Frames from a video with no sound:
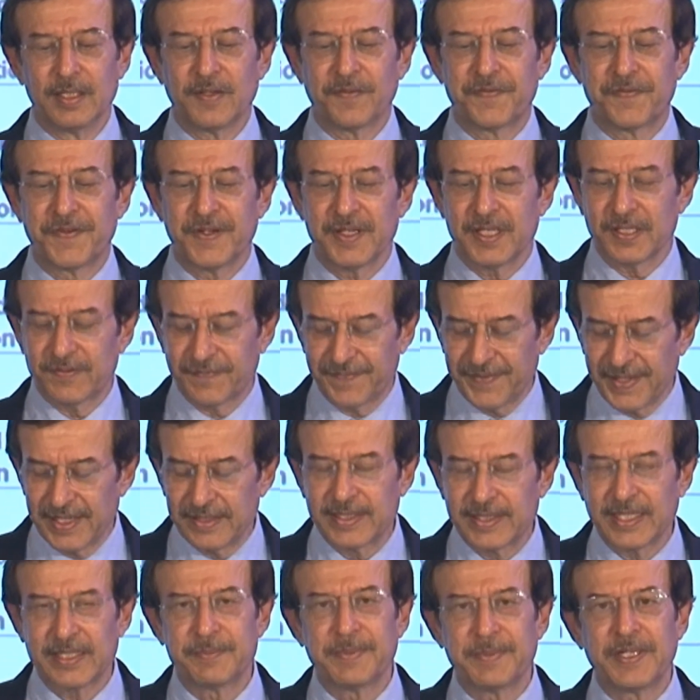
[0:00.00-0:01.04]
The first
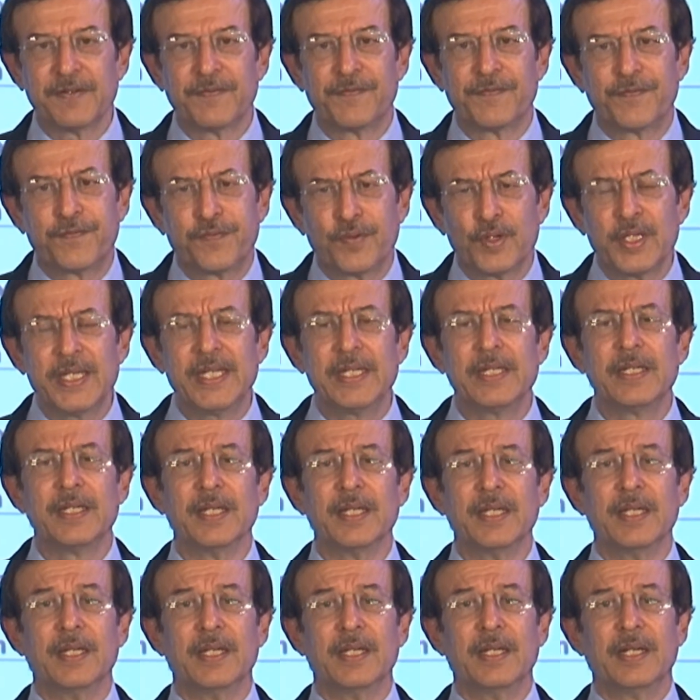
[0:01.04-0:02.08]
phase has been
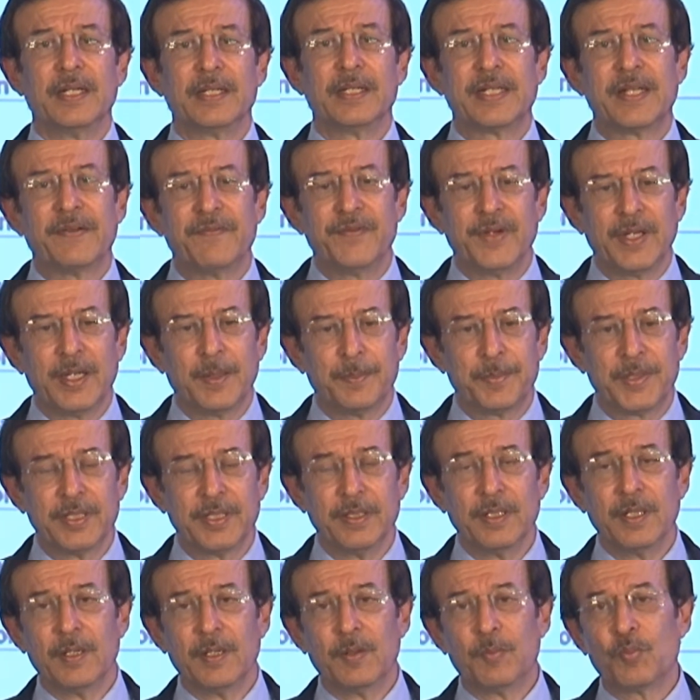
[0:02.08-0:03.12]
fully developed,